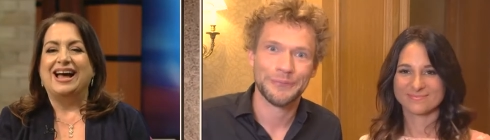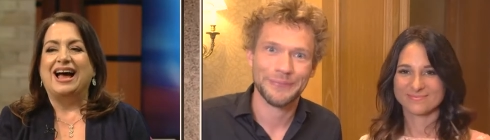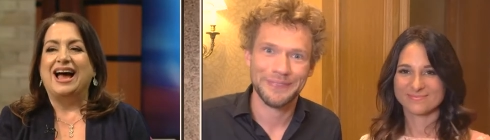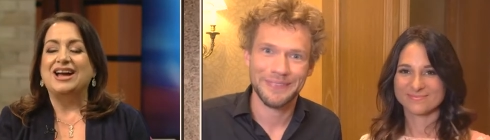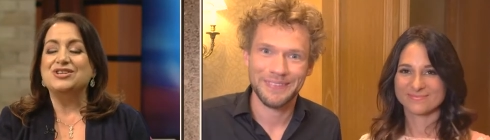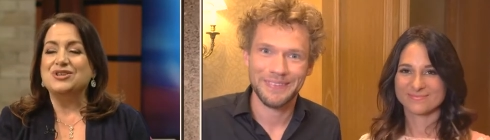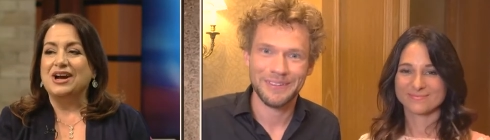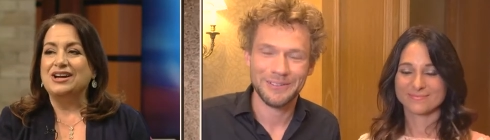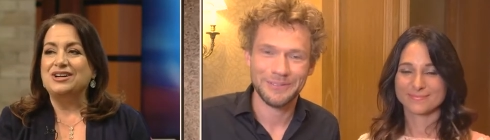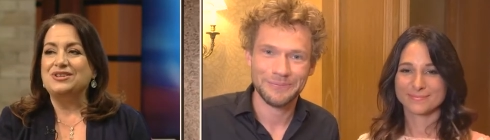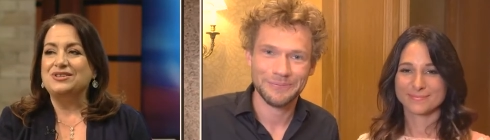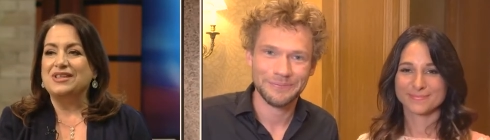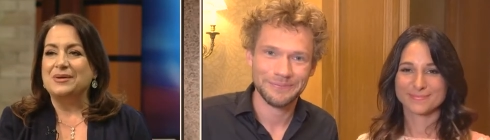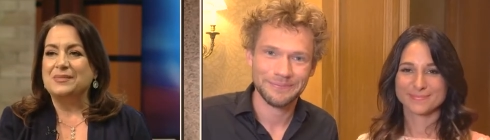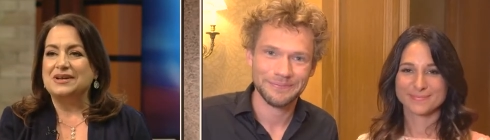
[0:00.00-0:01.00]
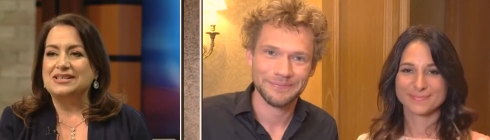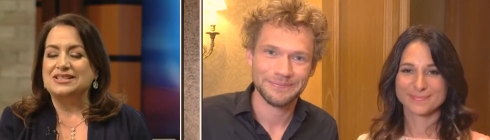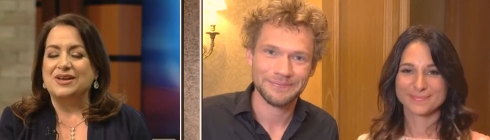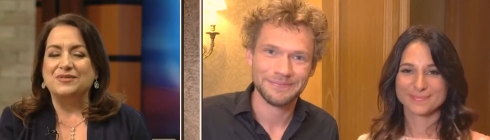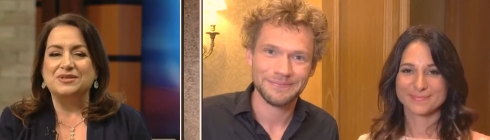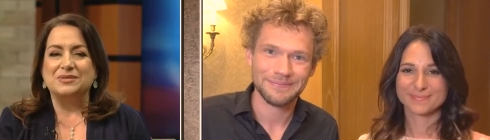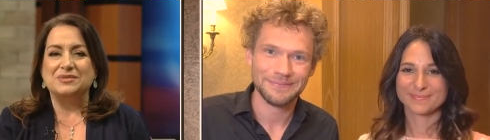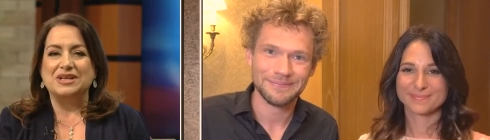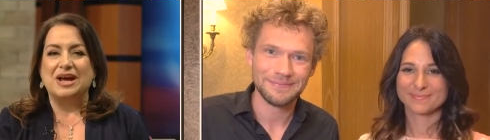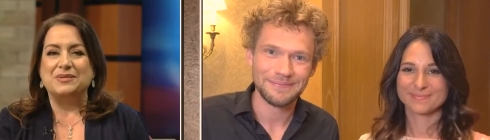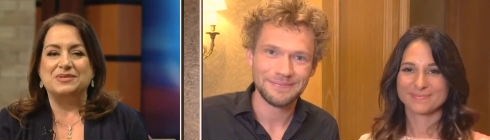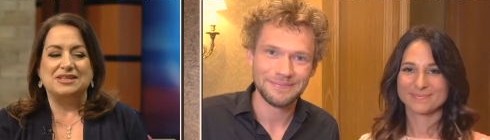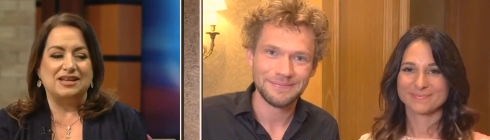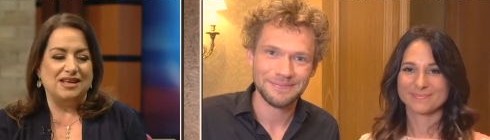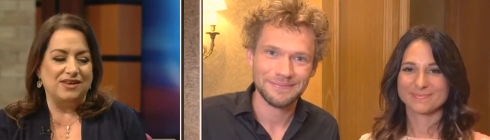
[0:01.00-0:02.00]
Speaker 1: I try to do that myself
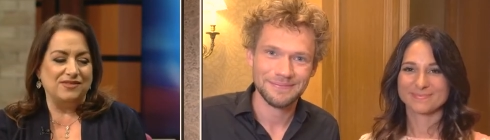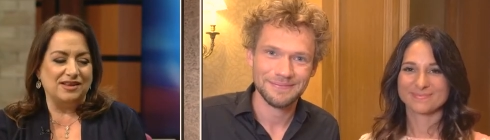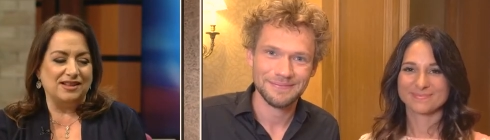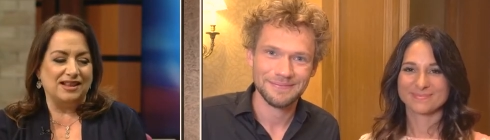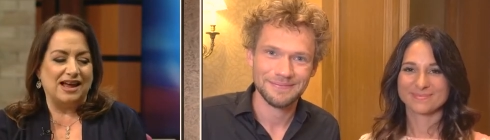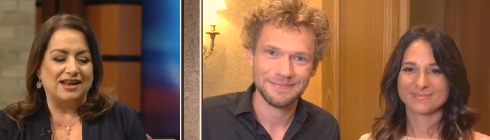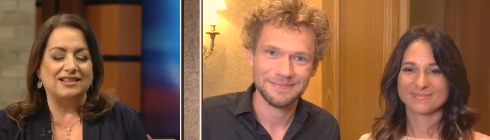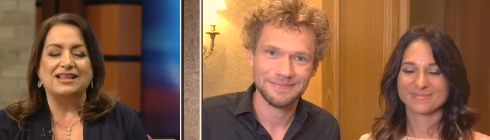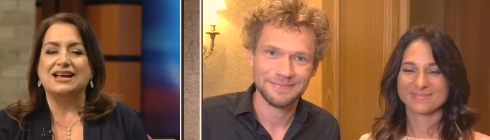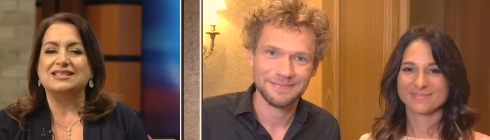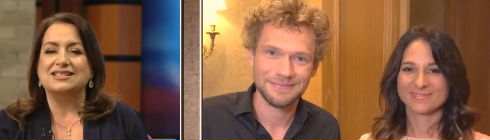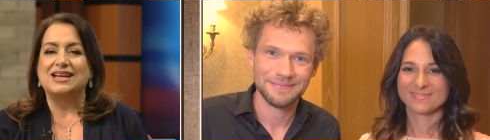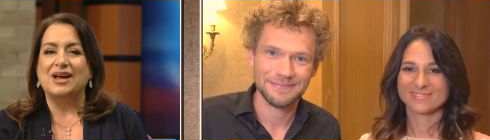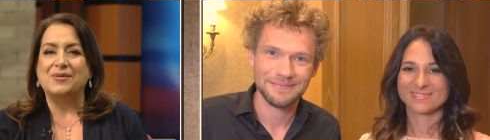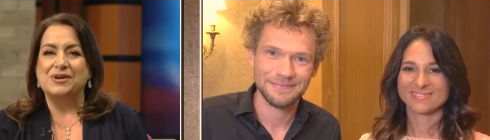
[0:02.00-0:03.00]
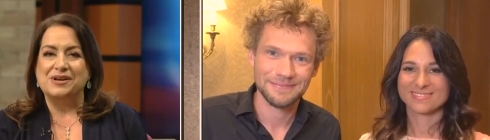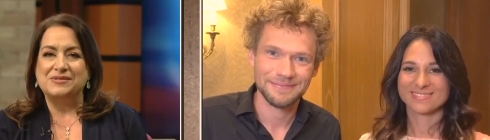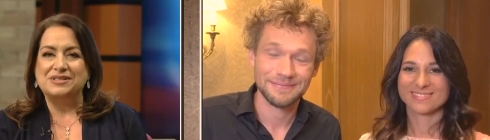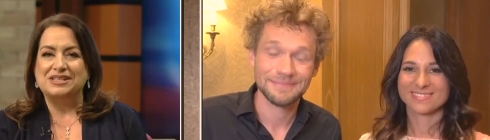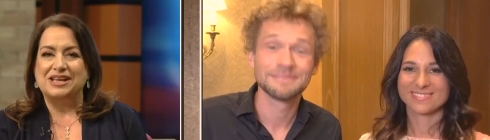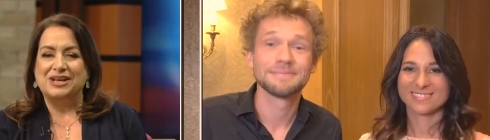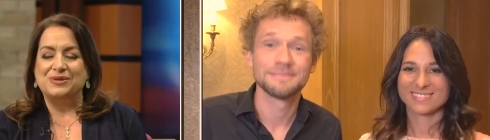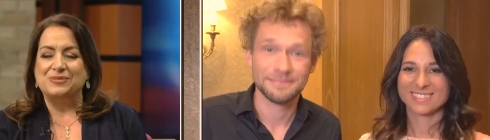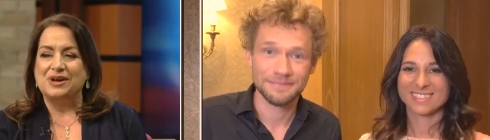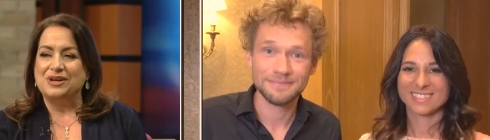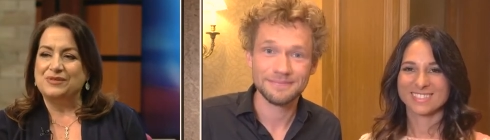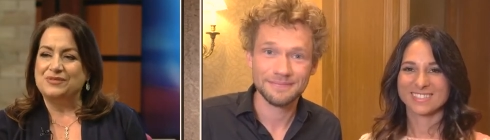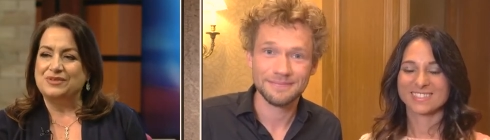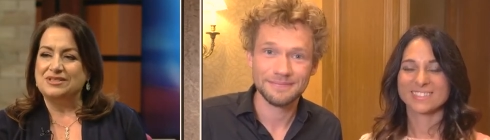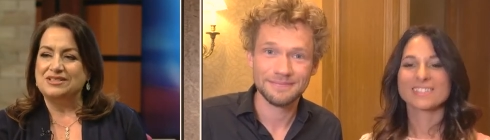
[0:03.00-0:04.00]
sometimes, and even like last night when I was getting ready
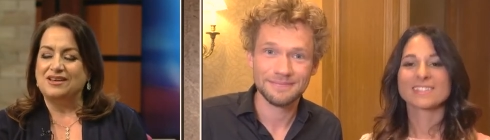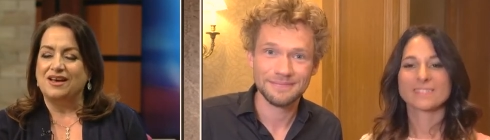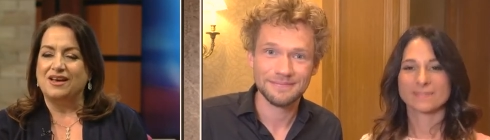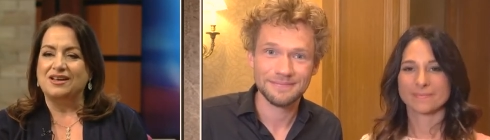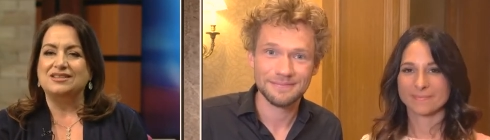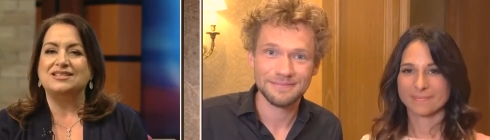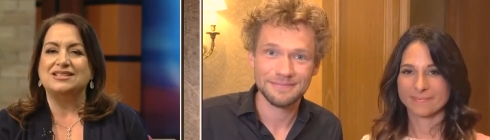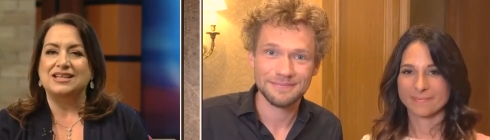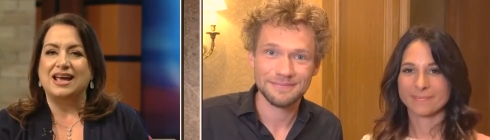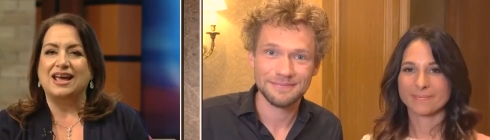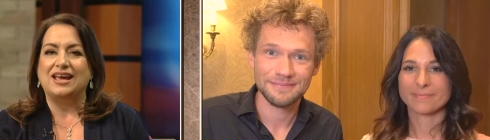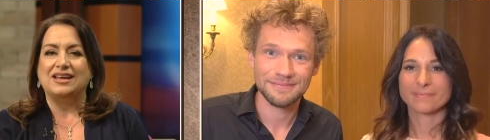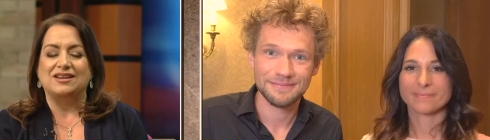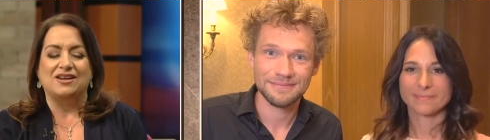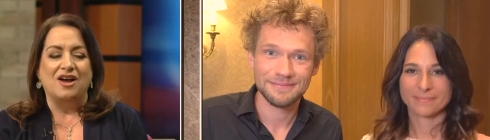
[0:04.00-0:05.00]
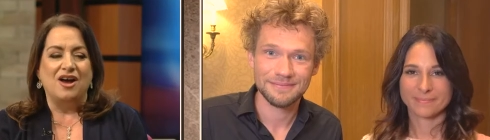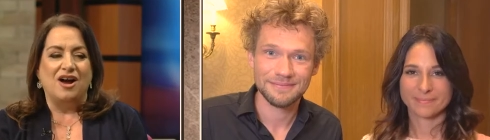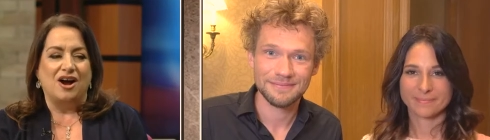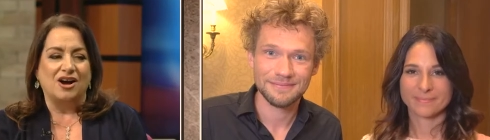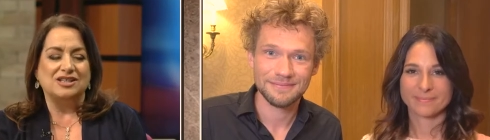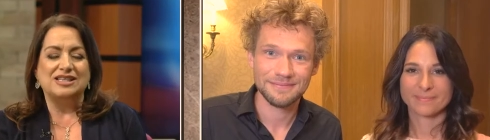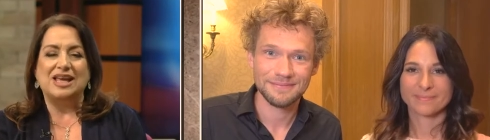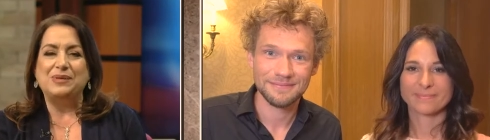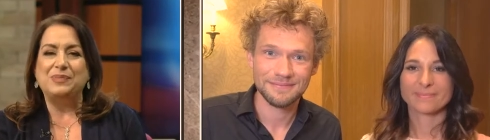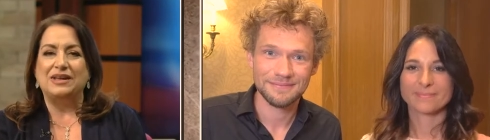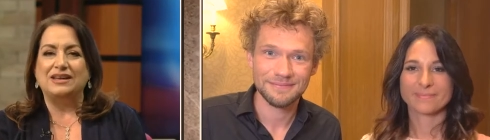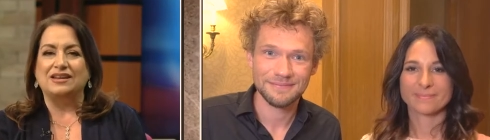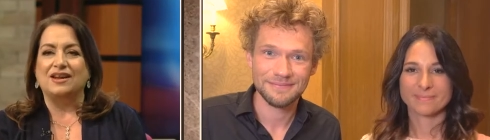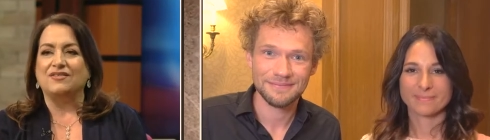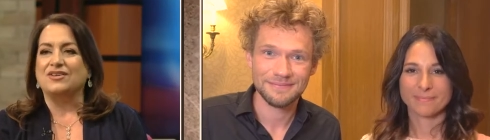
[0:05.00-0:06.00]
for uh, today and our
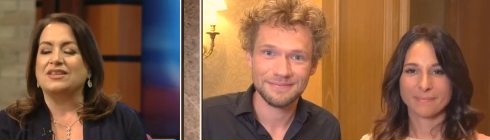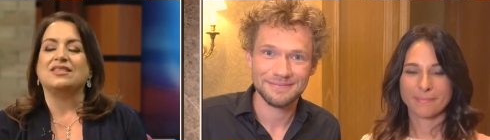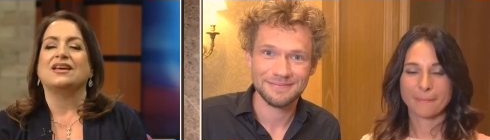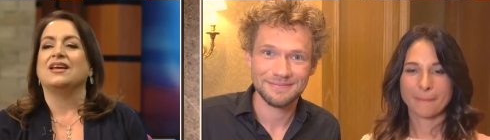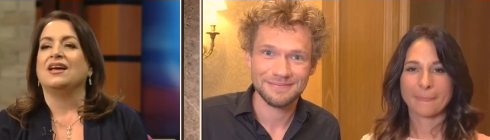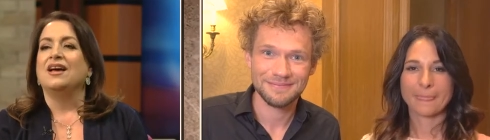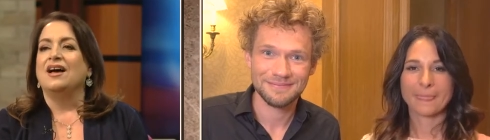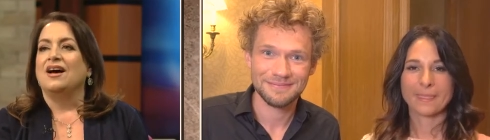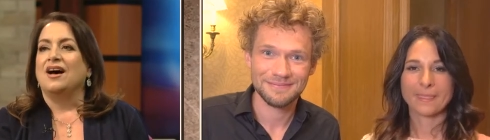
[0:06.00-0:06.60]
taping and everything,